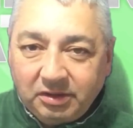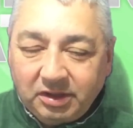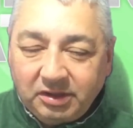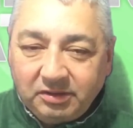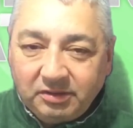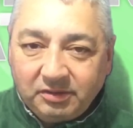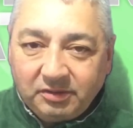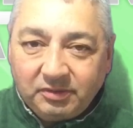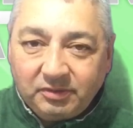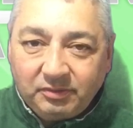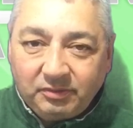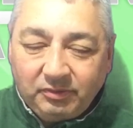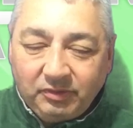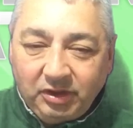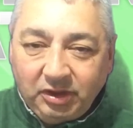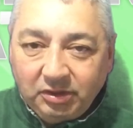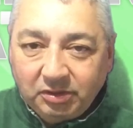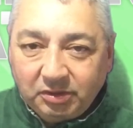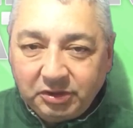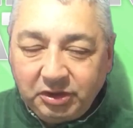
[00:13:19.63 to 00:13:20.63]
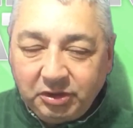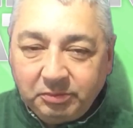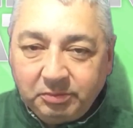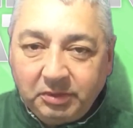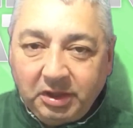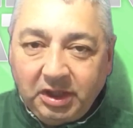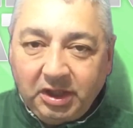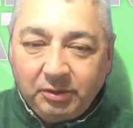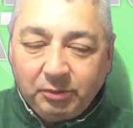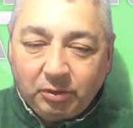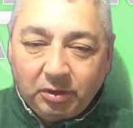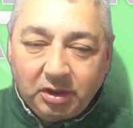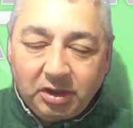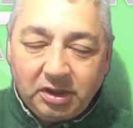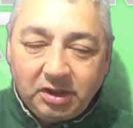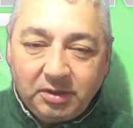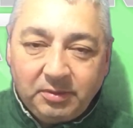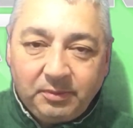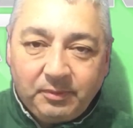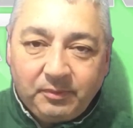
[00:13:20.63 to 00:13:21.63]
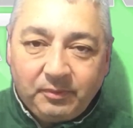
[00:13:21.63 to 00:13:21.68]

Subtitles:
and, you may want to